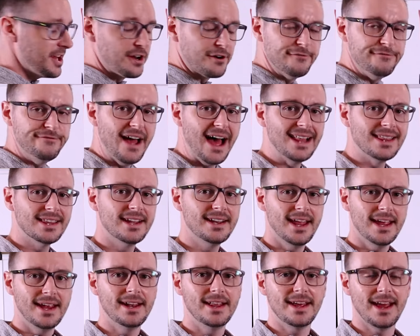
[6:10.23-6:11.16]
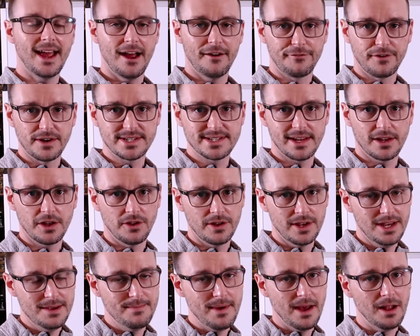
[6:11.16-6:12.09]
you're validating every single
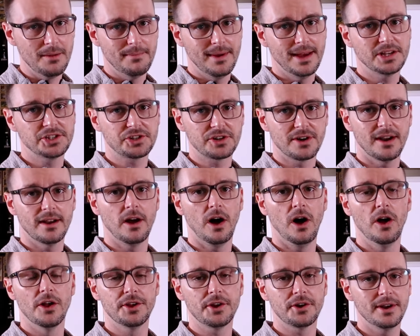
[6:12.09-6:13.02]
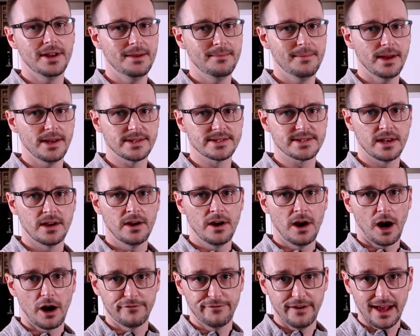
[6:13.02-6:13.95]
email, make sure all your emails
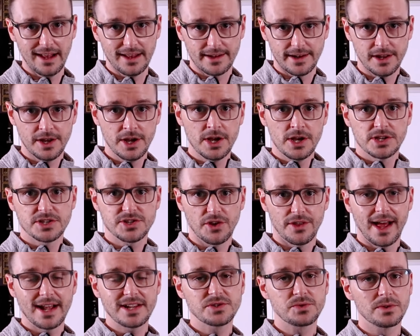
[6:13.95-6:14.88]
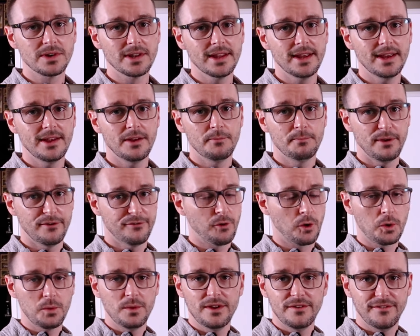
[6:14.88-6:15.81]
are valid. So that's really,
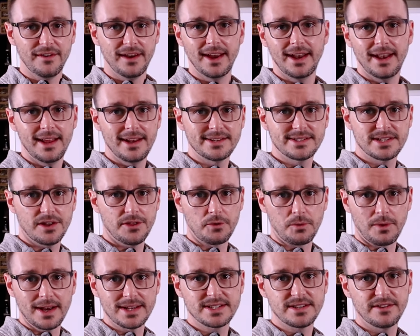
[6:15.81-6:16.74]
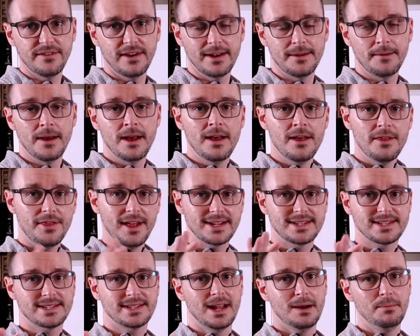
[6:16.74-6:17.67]
before we even get into the rest of it,
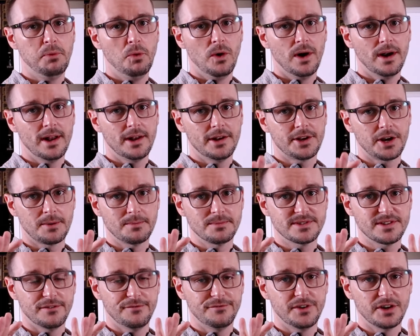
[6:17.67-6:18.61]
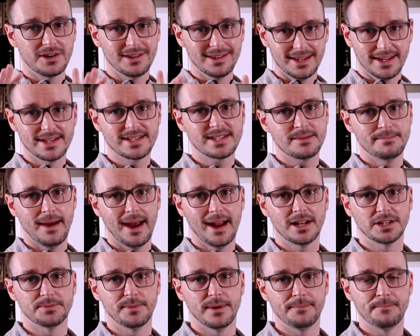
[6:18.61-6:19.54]
that's step one in terms of your list
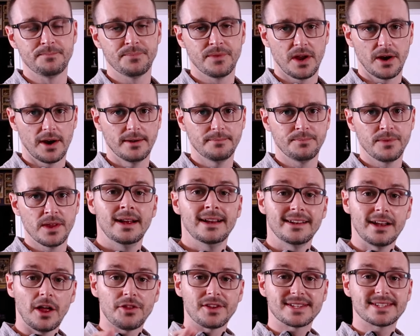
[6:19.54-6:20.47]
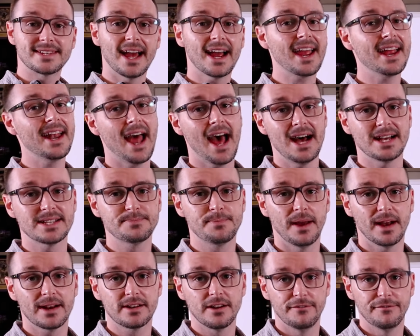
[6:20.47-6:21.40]
management, all right? Now, the second
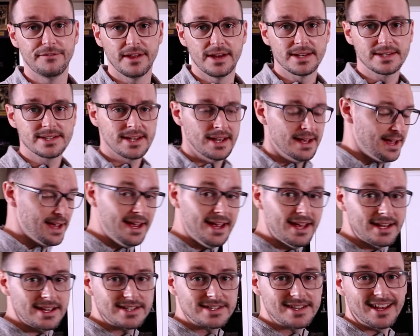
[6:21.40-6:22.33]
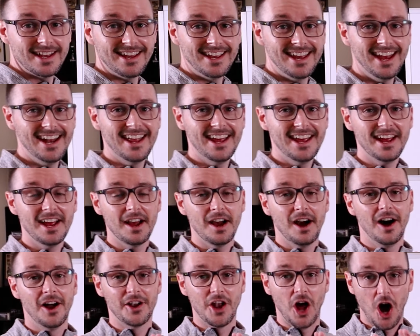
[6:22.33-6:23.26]
aspect of this is getting
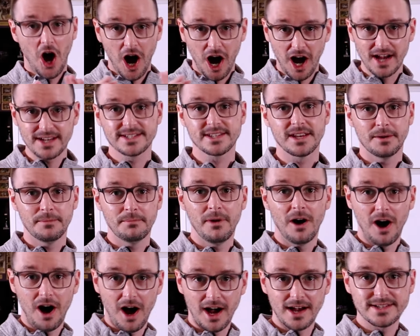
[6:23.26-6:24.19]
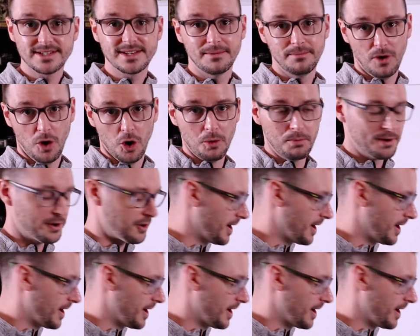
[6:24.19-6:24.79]
an awesome open